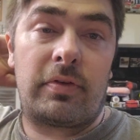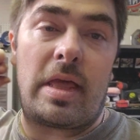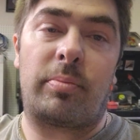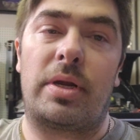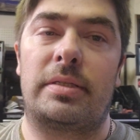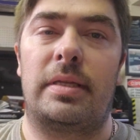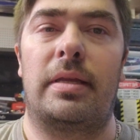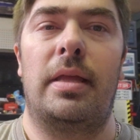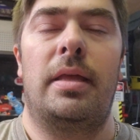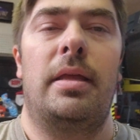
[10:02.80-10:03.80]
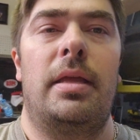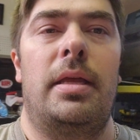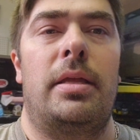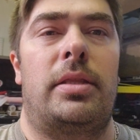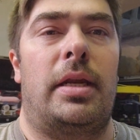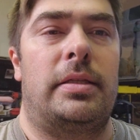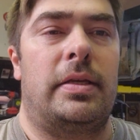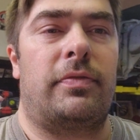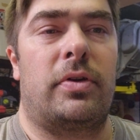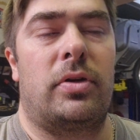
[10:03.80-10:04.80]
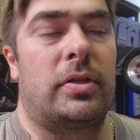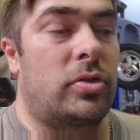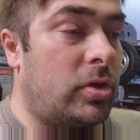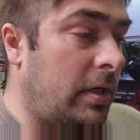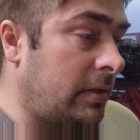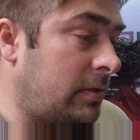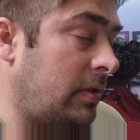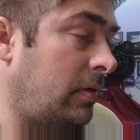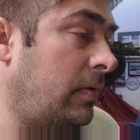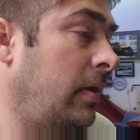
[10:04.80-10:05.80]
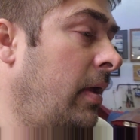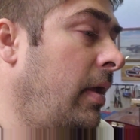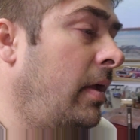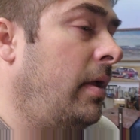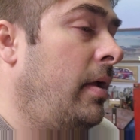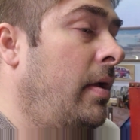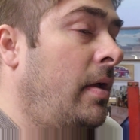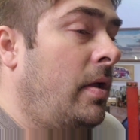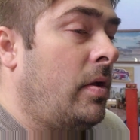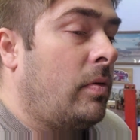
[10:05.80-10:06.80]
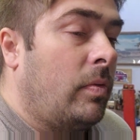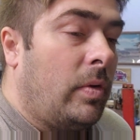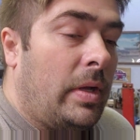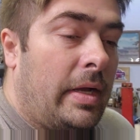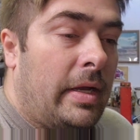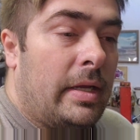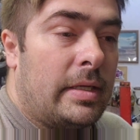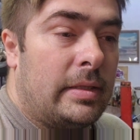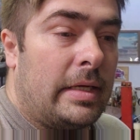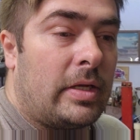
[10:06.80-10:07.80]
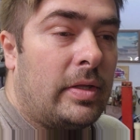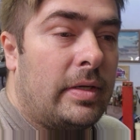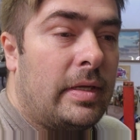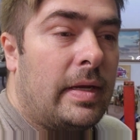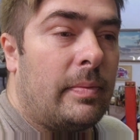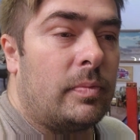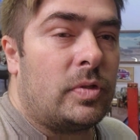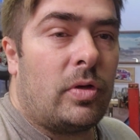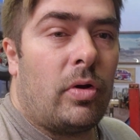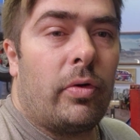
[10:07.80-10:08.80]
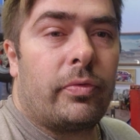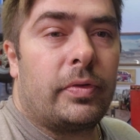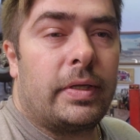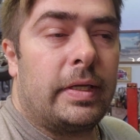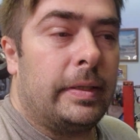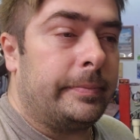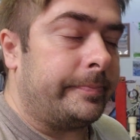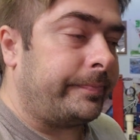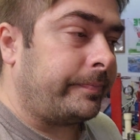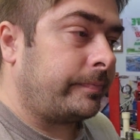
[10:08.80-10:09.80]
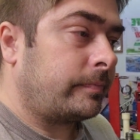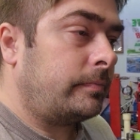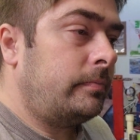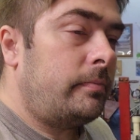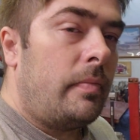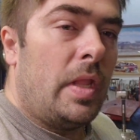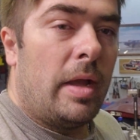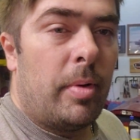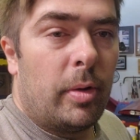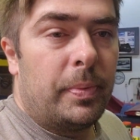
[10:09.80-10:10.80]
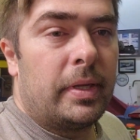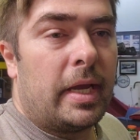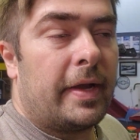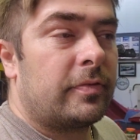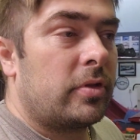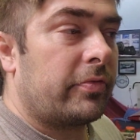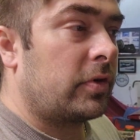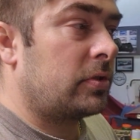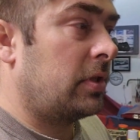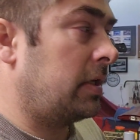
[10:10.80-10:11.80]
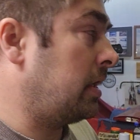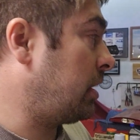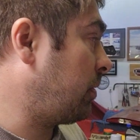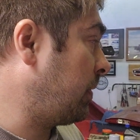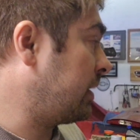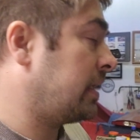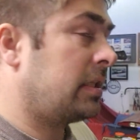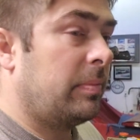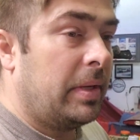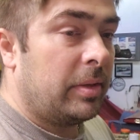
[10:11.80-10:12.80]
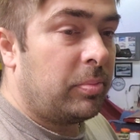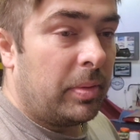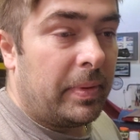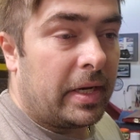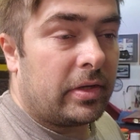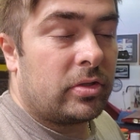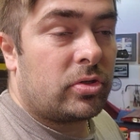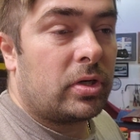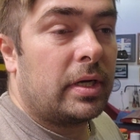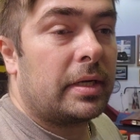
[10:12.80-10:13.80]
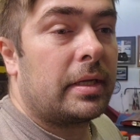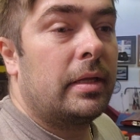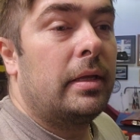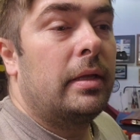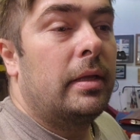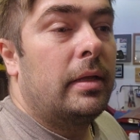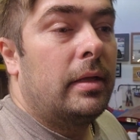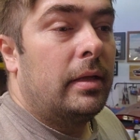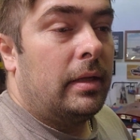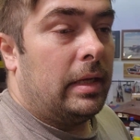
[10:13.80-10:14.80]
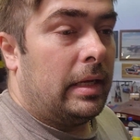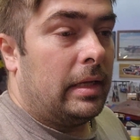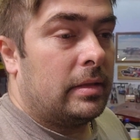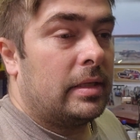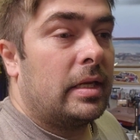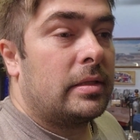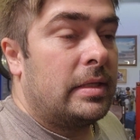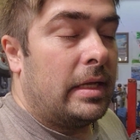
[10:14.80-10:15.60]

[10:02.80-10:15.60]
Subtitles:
for that bracing that I did for underneath the truck. So we'll get that cleaned up. So hopefully, I'm hoping after the first of the year we can get the bed put back on the truck and get it